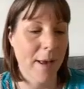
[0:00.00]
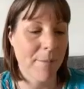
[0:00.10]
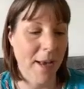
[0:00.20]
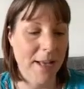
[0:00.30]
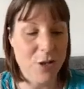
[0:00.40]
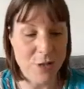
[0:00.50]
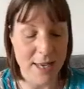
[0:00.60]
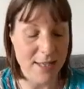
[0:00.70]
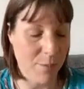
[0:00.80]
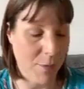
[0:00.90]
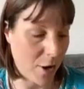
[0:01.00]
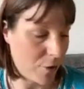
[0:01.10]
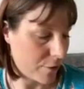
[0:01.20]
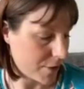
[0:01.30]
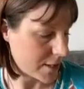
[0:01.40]
as you said, I'm the
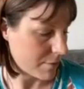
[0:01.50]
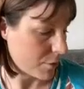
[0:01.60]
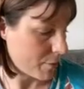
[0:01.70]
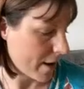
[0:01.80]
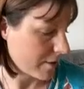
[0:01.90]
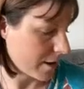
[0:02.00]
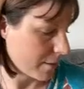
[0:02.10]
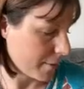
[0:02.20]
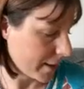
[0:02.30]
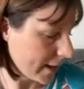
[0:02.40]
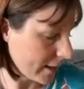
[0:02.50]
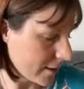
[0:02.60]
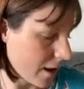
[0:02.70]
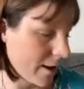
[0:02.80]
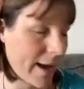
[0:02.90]
owner of the Simple Birth
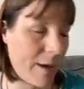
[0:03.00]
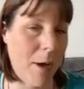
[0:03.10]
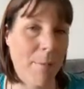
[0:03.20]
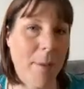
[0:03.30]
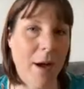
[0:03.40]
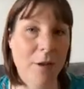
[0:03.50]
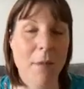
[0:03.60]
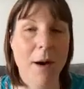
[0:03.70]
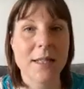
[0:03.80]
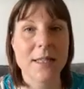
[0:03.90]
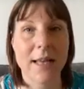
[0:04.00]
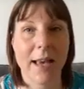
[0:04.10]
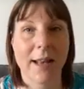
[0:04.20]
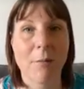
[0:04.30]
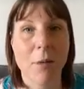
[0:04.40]
Company. I am a birth
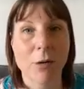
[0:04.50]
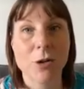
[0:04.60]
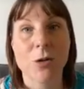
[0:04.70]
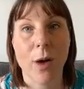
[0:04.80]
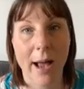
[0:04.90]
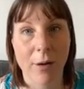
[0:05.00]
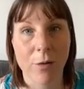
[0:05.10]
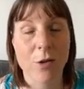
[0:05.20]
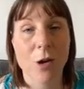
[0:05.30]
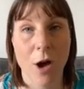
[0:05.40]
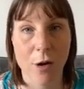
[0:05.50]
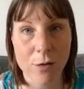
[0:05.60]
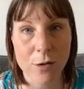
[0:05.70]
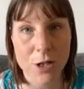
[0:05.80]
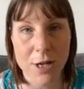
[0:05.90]
mindset and emotional health
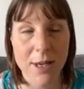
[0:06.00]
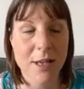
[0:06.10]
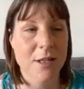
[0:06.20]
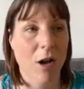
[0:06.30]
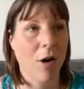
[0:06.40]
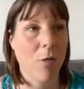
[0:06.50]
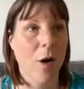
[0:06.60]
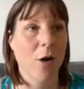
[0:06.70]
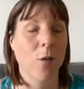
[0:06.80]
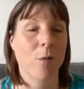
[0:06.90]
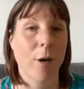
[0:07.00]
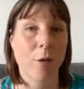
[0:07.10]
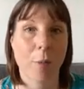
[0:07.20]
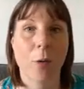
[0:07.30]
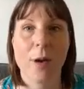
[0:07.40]
coach. So I work with
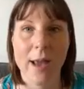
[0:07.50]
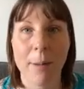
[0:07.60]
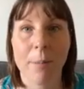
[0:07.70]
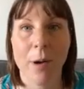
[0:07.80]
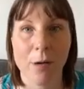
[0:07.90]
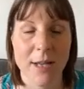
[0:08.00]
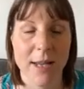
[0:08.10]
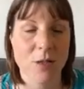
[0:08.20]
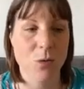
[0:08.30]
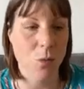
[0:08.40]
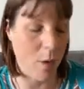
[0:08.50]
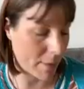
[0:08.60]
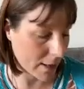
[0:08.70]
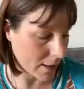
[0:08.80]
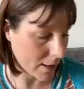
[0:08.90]
both pre and postnatal
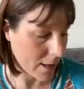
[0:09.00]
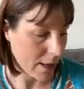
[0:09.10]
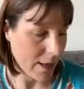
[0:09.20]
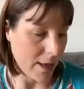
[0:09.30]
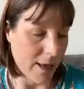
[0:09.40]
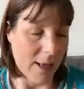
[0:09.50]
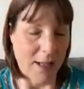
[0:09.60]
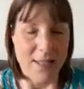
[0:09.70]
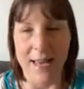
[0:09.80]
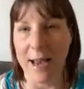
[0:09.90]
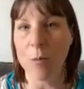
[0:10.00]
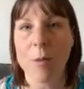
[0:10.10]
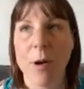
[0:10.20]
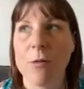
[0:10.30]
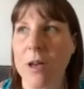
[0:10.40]
women to help
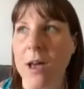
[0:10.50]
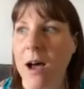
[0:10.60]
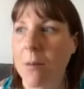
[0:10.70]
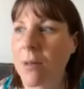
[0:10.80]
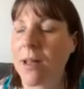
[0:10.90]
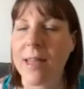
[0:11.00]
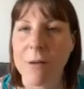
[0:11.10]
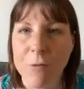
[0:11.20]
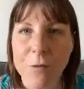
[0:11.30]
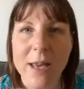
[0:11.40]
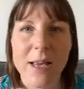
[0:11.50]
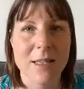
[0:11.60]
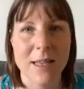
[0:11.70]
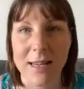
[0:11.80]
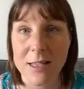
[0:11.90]
them overcome like their
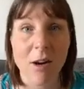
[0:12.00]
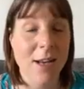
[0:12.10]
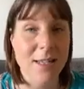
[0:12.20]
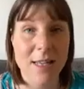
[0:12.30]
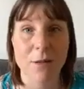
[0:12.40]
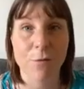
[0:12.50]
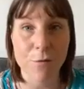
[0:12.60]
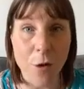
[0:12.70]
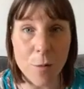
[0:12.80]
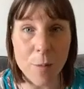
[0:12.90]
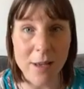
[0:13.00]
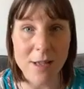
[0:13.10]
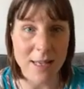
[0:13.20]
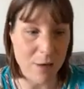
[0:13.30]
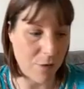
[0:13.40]
fears and anxieties and
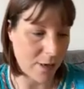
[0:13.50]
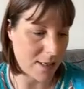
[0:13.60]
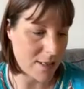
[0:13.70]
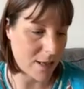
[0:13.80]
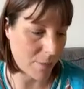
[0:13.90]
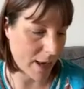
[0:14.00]
phobias, even in some